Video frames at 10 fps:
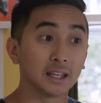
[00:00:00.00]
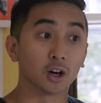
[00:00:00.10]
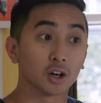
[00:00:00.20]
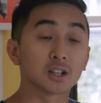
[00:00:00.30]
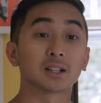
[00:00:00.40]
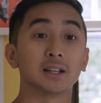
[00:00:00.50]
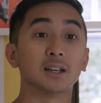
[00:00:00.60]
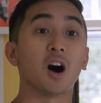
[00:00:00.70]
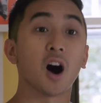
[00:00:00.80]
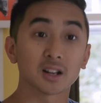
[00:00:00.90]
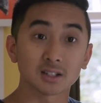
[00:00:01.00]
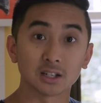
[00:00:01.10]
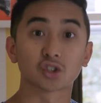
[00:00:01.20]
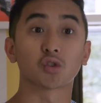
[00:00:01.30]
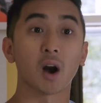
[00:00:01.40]
earnestly,
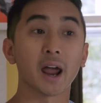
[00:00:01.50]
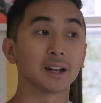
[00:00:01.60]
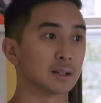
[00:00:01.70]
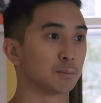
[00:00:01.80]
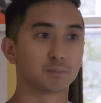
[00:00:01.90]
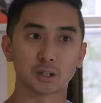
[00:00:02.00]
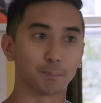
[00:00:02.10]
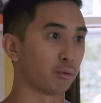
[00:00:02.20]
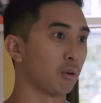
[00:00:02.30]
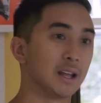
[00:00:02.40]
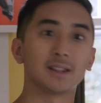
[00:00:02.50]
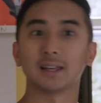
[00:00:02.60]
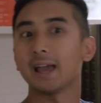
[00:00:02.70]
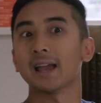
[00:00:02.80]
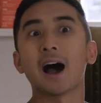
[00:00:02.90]
honestly trying to pray the
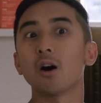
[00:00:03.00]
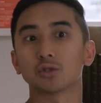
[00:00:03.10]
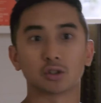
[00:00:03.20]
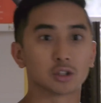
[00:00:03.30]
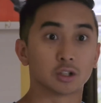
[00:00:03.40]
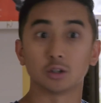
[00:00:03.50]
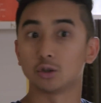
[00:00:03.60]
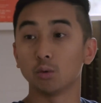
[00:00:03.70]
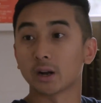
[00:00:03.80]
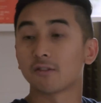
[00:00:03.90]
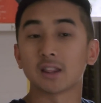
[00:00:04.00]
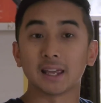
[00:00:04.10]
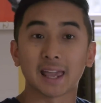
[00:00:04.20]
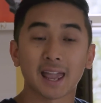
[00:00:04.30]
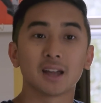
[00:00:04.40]
gay out or to do whatever
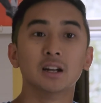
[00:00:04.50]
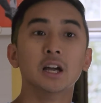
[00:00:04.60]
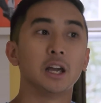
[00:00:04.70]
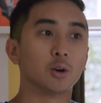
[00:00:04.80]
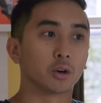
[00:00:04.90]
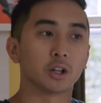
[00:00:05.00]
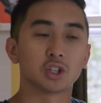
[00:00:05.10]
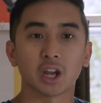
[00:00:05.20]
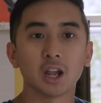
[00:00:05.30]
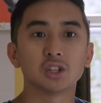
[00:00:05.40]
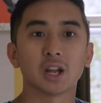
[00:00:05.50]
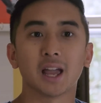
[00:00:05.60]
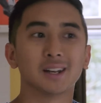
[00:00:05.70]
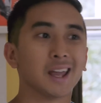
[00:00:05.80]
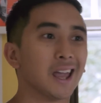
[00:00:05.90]
they can in order to change,
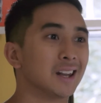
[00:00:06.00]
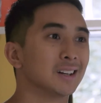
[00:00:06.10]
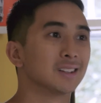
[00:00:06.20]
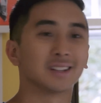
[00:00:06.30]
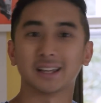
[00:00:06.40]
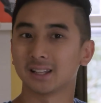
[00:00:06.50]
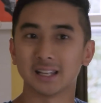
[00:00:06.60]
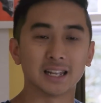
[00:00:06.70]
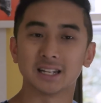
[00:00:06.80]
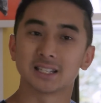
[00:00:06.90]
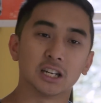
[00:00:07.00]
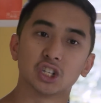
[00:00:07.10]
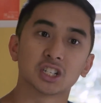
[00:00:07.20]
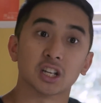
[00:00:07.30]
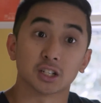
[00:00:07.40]
and like it
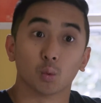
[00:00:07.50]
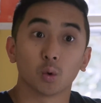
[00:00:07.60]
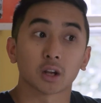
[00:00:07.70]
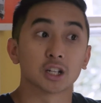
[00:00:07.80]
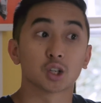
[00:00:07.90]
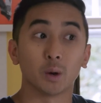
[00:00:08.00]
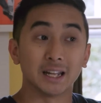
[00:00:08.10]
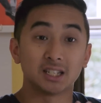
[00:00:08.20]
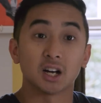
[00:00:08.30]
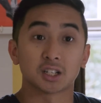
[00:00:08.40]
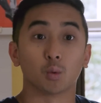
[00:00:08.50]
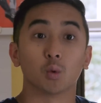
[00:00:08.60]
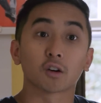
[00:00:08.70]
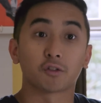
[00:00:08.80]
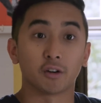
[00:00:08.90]
just doesn't work. And so when it doesn't
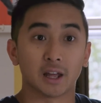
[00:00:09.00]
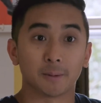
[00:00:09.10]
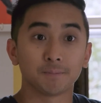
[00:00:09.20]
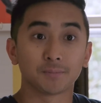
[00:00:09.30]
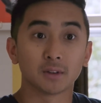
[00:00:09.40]
work for them,